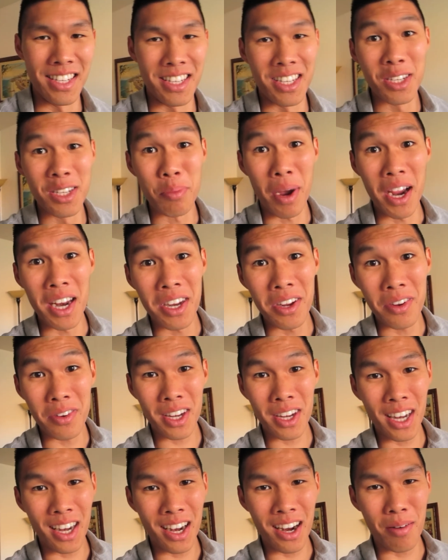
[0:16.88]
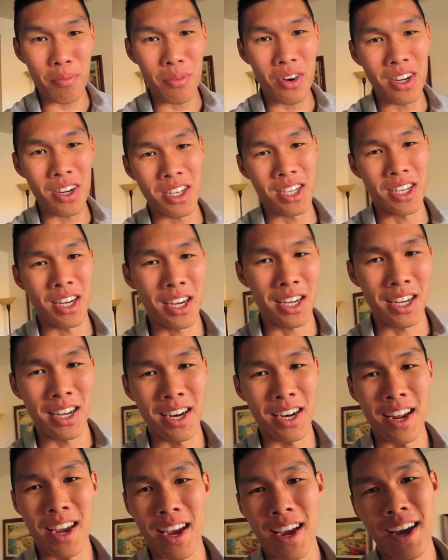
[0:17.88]
This is my new camera, check
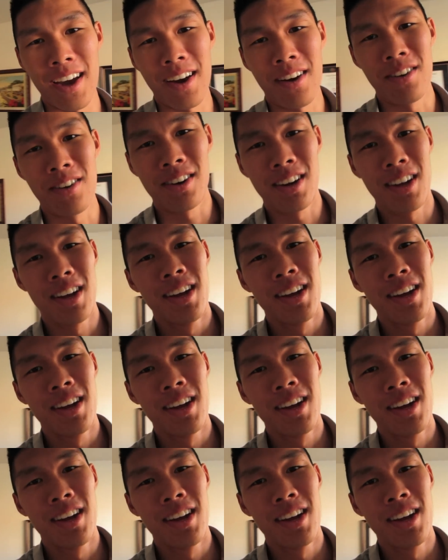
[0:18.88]
it out.